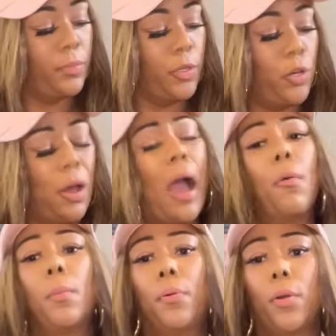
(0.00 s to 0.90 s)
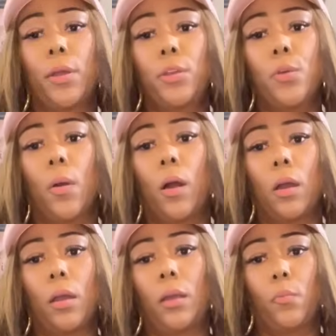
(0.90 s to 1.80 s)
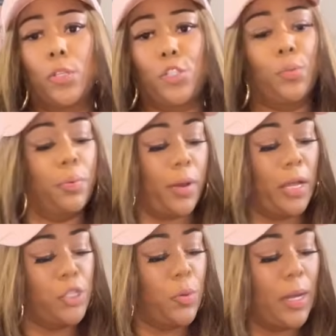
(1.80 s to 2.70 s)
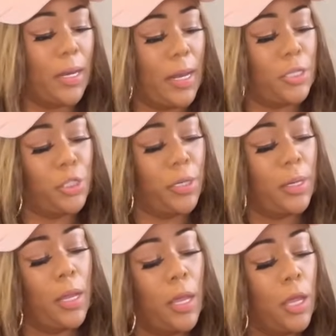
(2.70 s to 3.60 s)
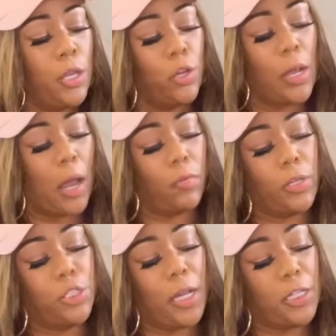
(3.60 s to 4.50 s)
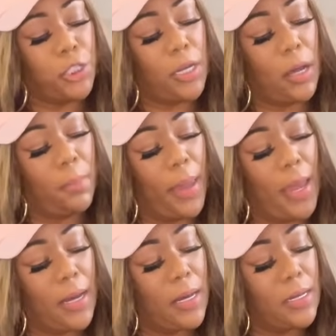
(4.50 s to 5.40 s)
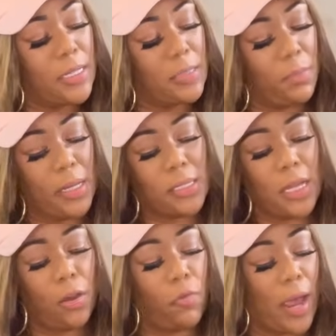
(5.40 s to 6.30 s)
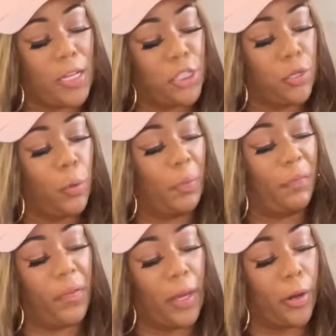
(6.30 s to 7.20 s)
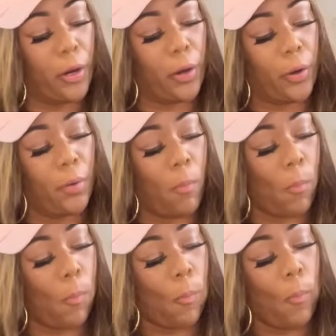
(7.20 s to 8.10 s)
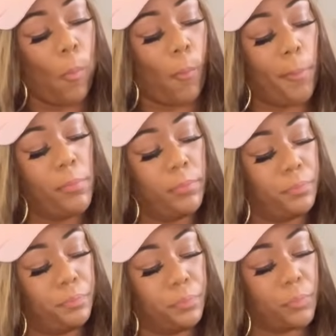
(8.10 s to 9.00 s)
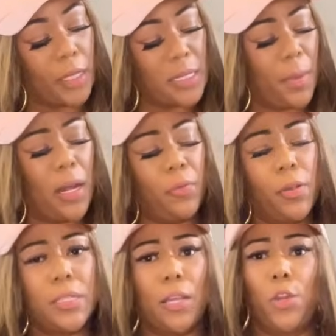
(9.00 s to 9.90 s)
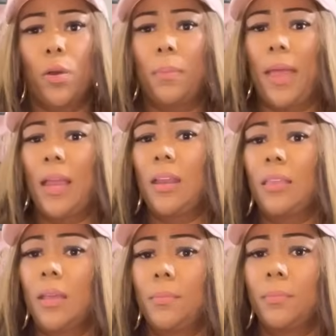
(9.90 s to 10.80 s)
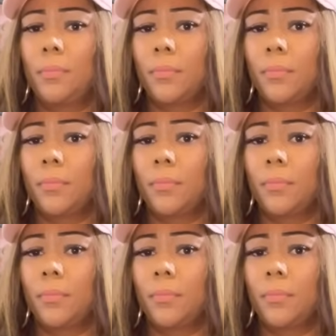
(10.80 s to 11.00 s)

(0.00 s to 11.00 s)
you know how important you are and what you bring to a connection. You got rejection, abandoned, dismissed, irrational fear. Mm, somebody feels like you abandoned them.